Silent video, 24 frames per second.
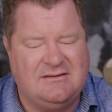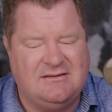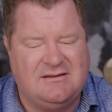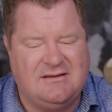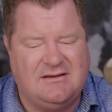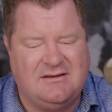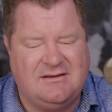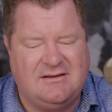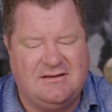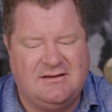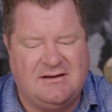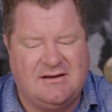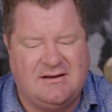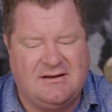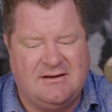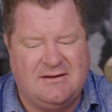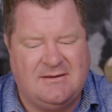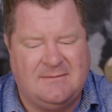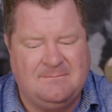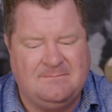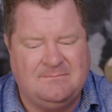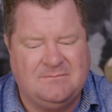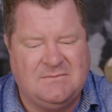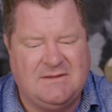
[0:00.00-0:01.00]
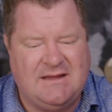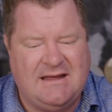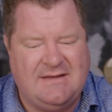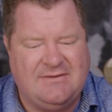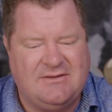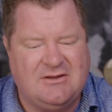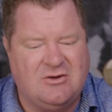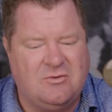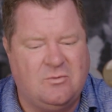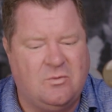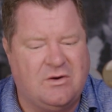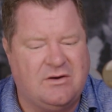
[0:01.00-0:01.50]

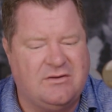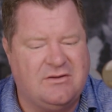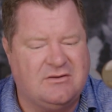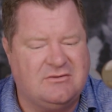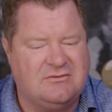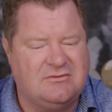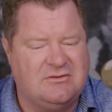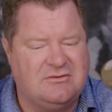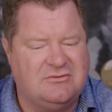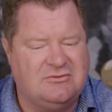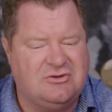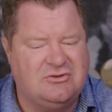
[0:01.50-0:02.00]
the where the